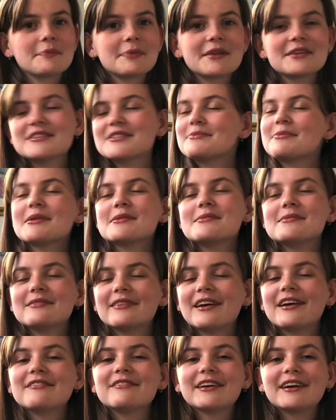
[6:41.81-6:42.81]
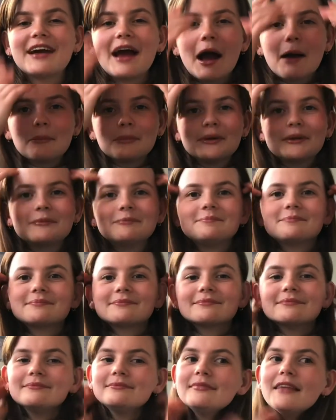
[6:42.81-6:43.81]
it just makes me very, very happy,
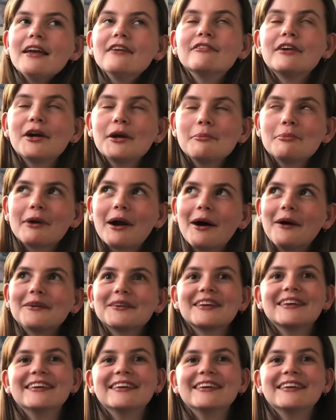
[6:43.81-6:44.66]
very proud.